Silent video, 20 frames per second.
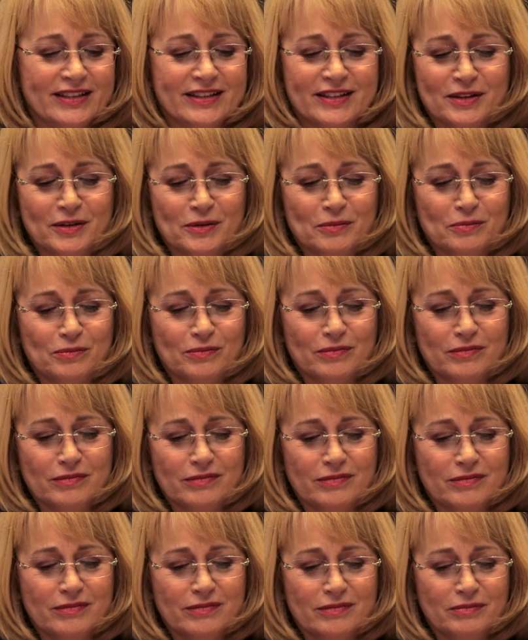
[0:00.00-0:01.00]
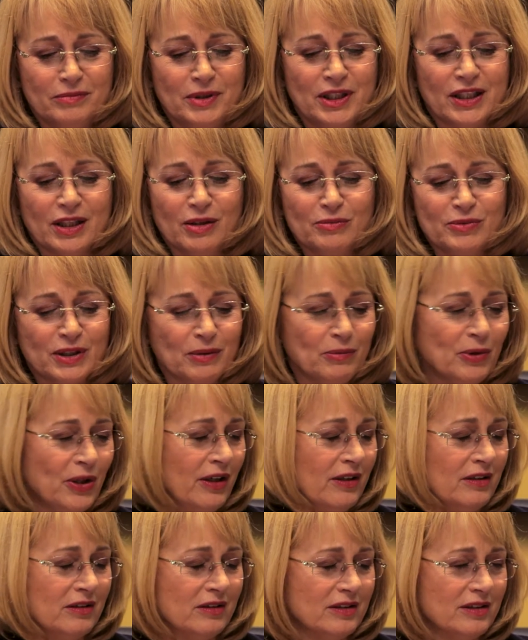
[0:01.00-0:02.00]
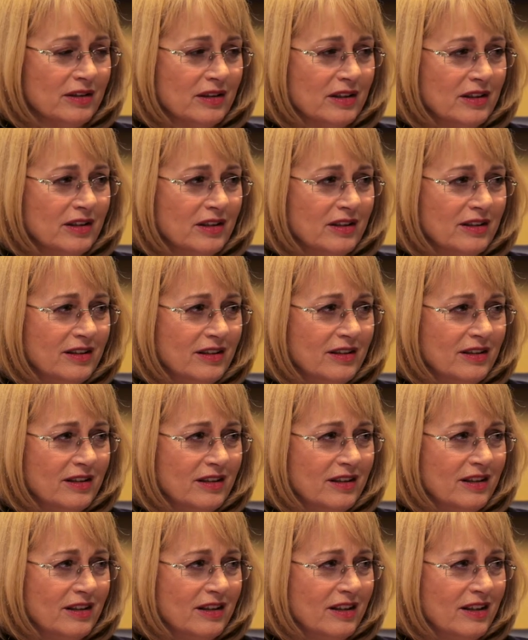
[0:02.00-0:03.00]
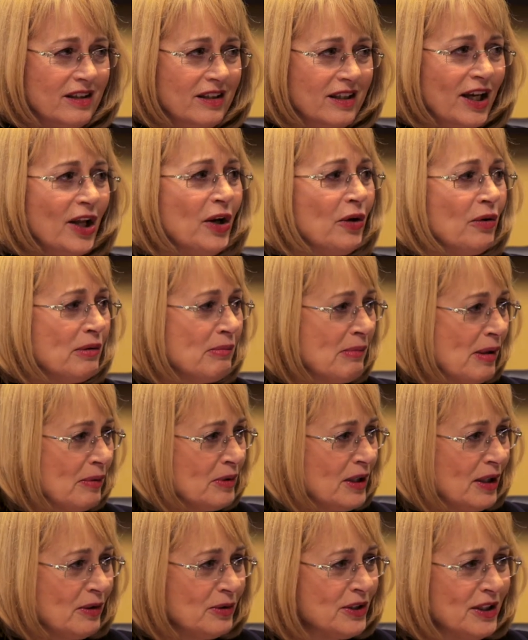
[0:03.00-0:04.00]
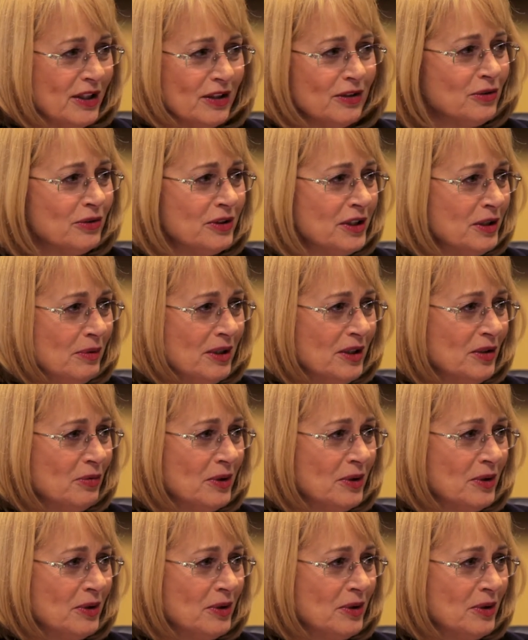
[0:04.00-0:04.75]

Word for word: your loved ones are trying to figure out what you would have wanted with respect to your health care,